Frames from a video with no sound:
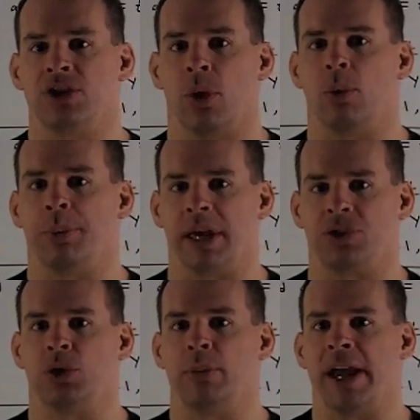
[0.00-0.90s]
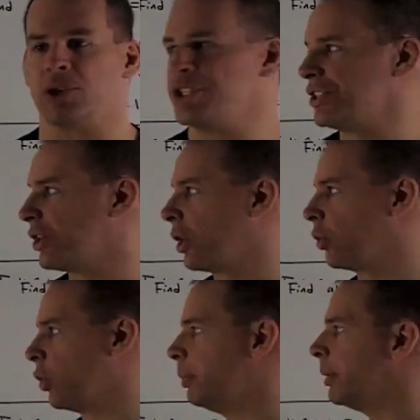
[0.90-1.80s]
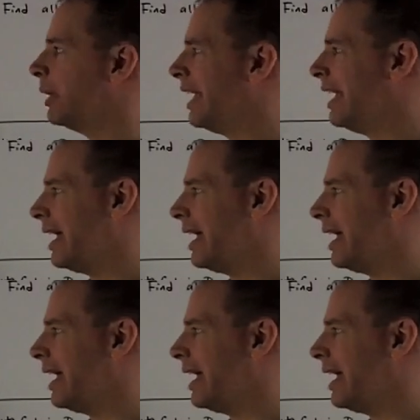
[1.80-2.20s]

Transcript: So we'll pick two matrices in our group,